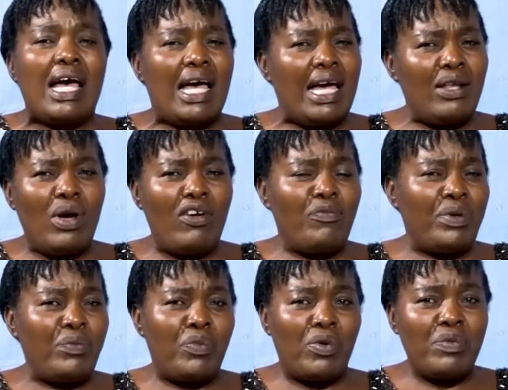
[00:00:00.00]
I know I've
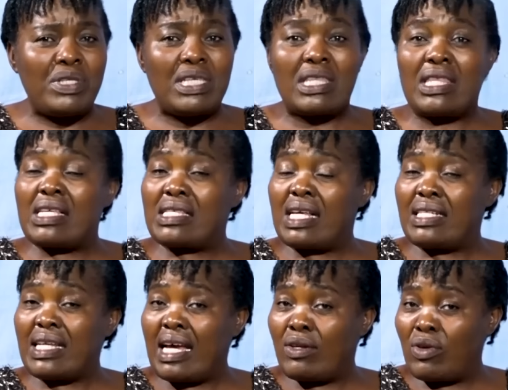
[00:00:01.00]
been promising things
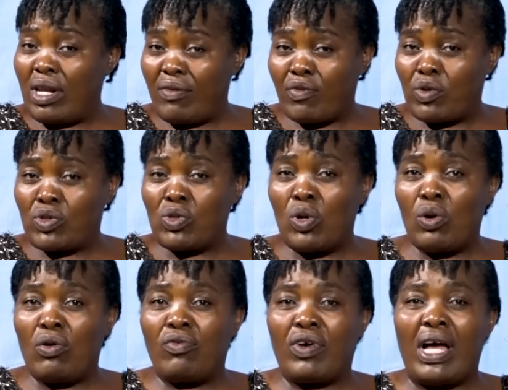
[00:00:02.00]
that I don't have control
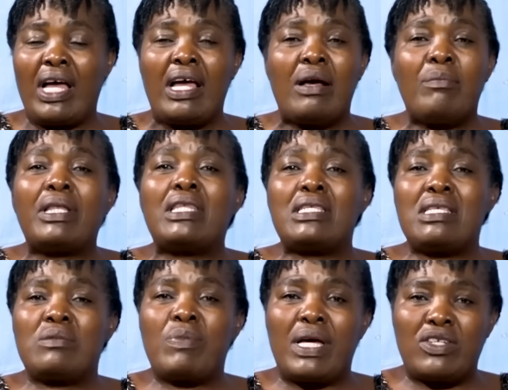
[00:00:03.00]
over, but this
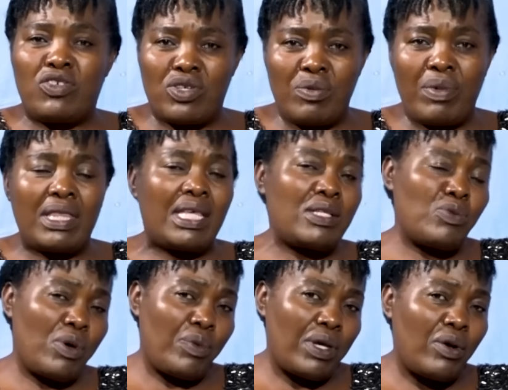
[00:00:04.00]
is my dream, and that's
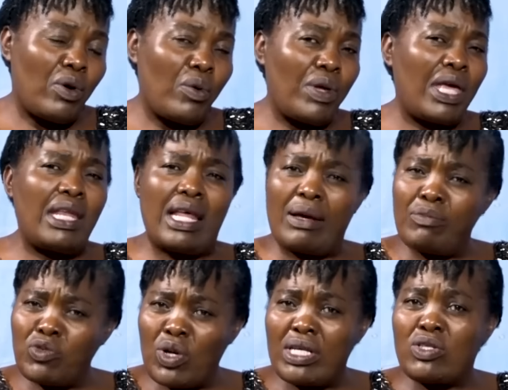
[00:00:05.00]
where we're going, and I'm
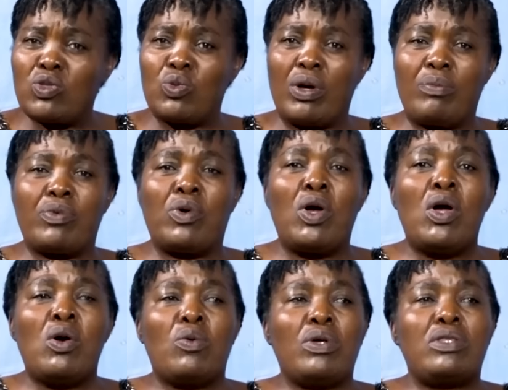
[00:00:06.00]
sure it's doable.
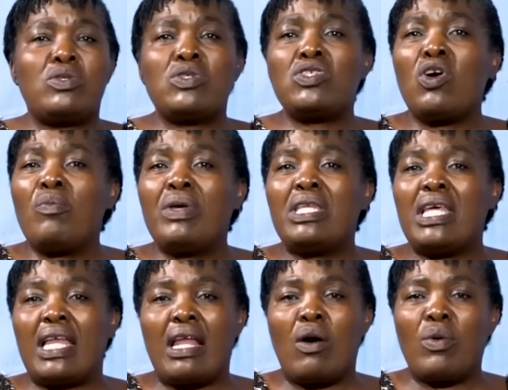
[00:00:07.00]
With social
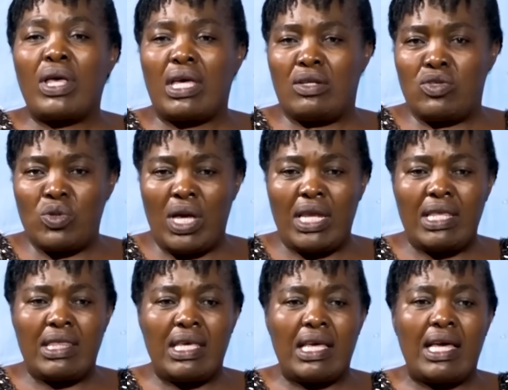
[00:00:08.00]
media now, we can do
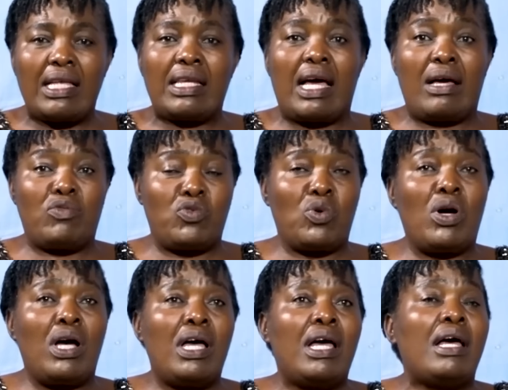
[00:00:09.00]
anything, and I'm sure
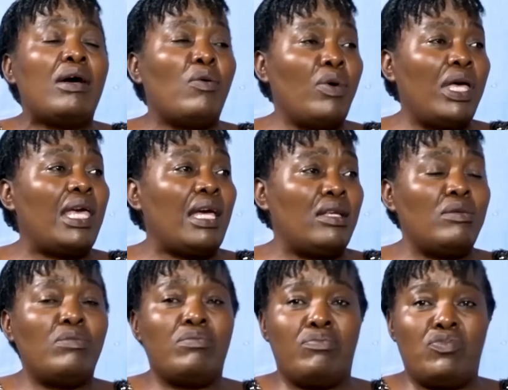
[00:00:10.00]
we
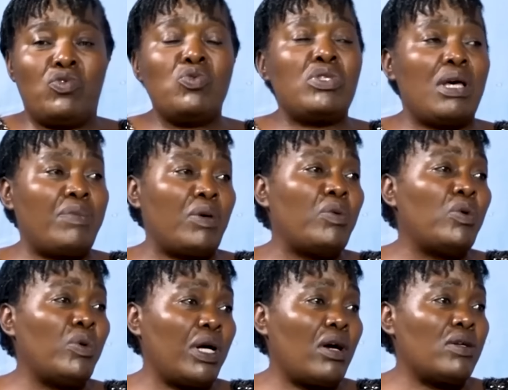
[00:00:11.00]
can do something. We'll
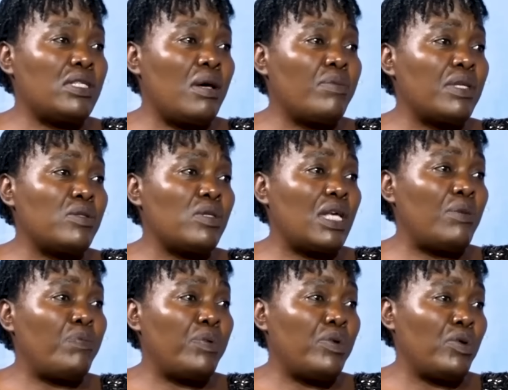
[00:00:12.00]
work out something so that
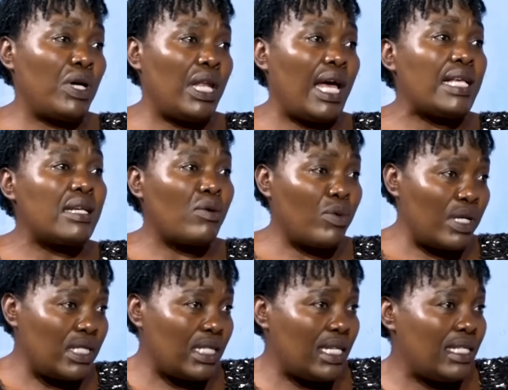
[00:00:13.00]
you can answer
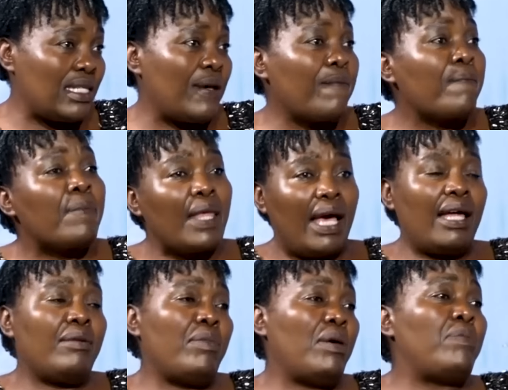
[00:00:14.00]
questions,
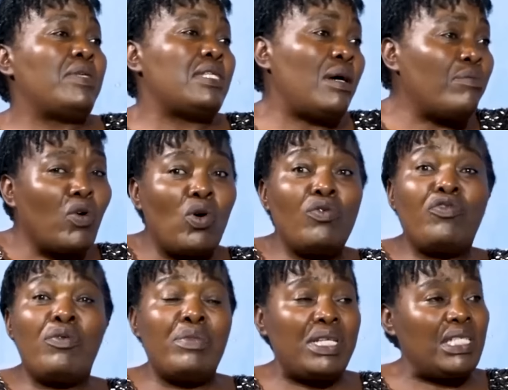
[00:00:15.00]
and maybe some
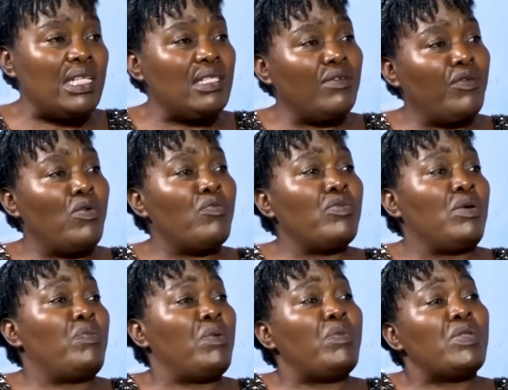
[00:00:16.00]
confirmations from the
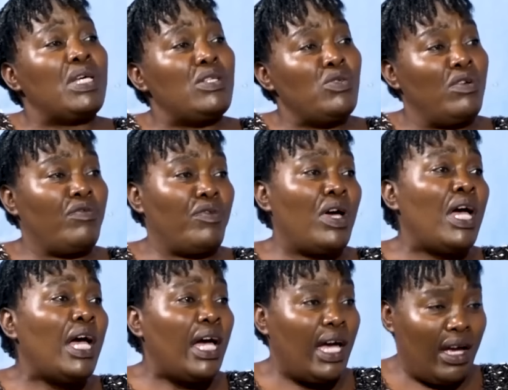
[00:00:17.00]
people that you have
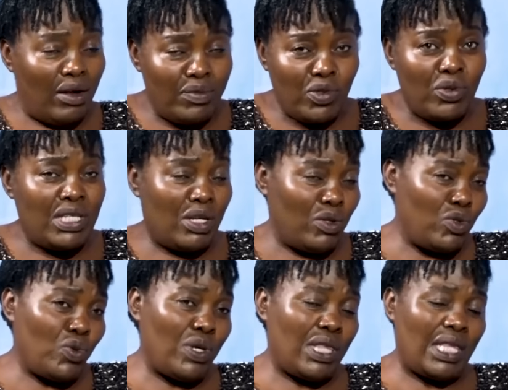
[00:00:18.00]
helped or dealt
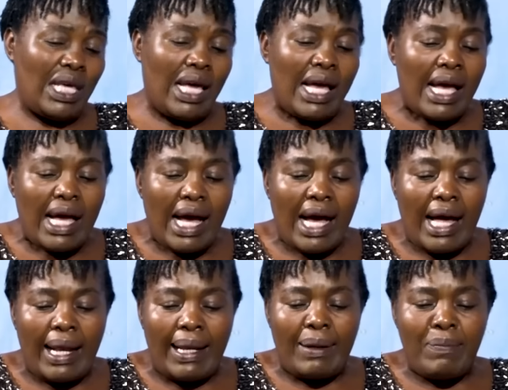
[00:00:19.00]
with.
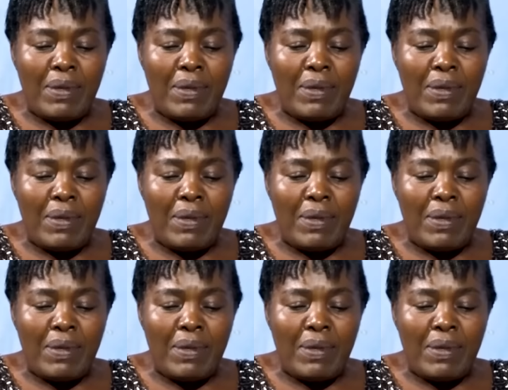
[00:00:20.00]
Let